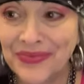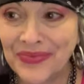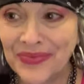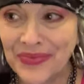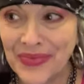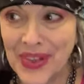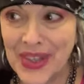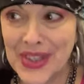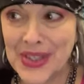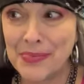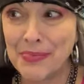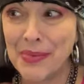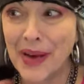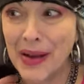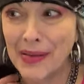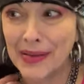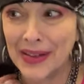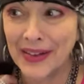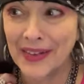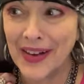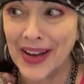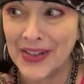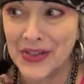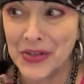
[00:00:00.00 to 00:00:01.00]
well, it's
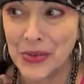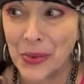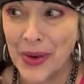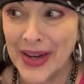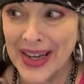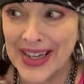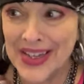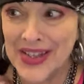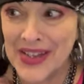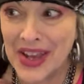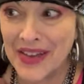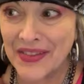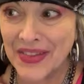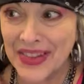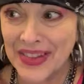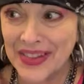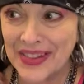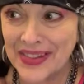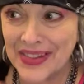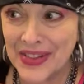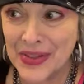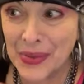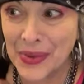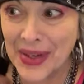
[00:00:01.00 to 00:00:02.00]
probably around
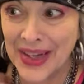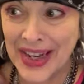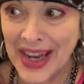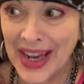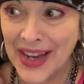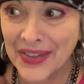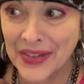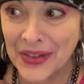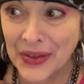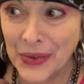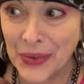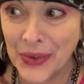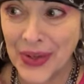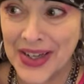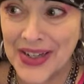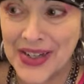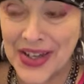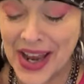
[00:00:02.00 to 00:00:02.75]
27, 28 degrees.